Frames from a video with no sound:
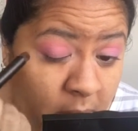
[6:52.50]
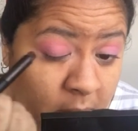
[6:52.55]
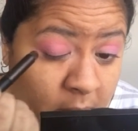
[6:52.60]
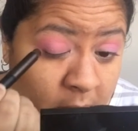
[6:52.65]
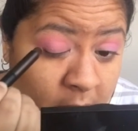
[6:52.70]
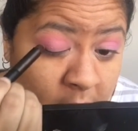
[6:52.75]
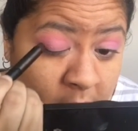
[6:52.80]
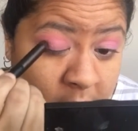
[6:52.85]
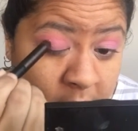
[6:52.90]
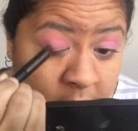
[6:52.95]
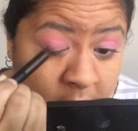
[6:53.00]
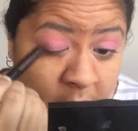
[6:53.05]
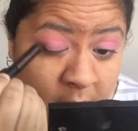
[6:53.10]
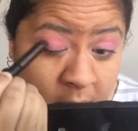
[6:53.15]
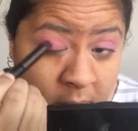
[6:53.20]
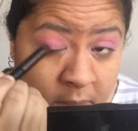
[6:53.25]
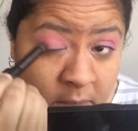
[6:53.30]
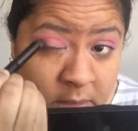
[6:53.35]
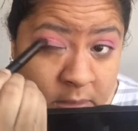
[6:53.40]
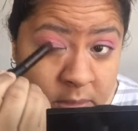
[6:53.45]

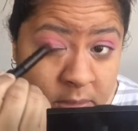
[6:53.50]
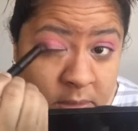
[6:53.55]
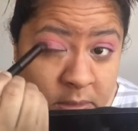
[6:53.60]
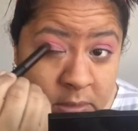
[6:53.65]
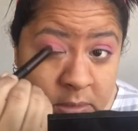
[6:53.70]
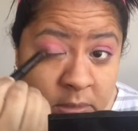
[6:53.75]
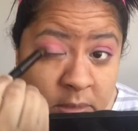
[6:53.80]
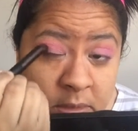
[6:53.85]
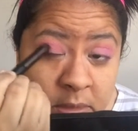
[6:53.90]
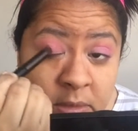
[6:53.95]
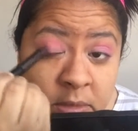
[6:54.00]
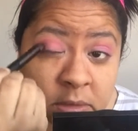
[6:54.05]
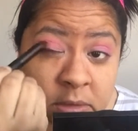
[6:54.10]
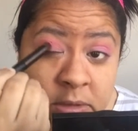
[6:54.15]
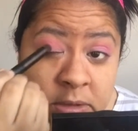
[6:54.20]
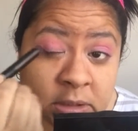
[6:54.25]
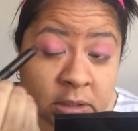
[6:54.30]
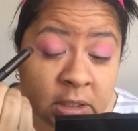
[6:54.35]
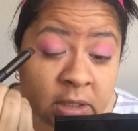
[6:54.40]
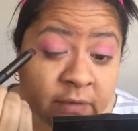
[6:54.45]
and
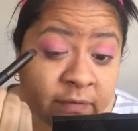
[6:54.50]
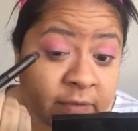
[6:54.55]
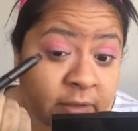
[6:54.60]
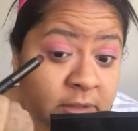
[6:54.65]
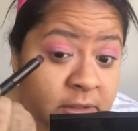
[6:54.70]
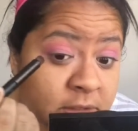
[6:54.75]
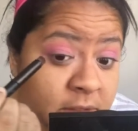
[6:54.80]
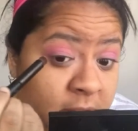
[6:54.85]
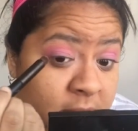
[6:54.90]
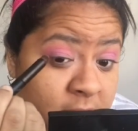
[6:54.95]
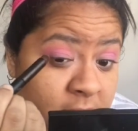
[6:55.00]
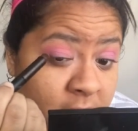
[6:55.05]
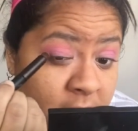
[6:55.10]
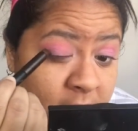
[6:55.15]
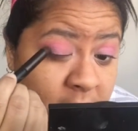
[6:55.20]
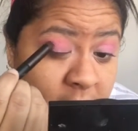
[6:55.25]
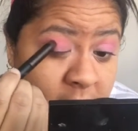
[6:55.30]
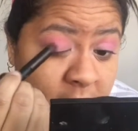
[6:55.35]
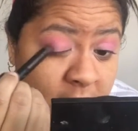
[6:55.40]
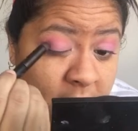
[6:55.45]
see if it does
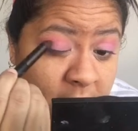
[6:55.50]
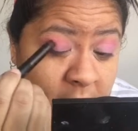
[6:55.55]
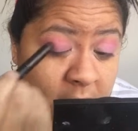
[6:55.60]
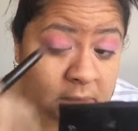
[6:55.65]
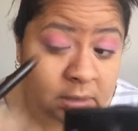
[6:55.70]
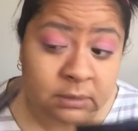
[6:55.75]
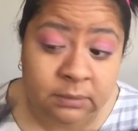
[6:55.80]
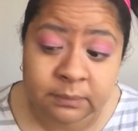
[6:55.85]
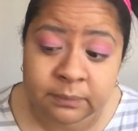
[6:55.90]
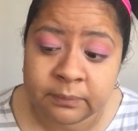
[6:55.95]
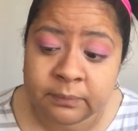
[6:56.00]
anything.